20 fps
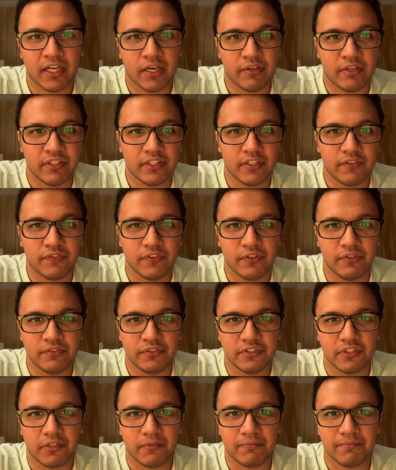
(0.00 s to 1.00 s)
out in the
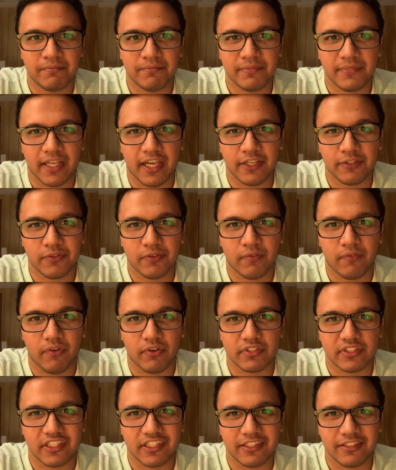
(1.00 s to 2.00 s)
future. Thanks for
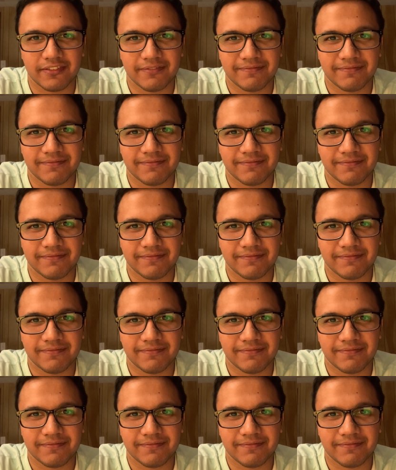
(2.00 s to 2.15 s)
watching.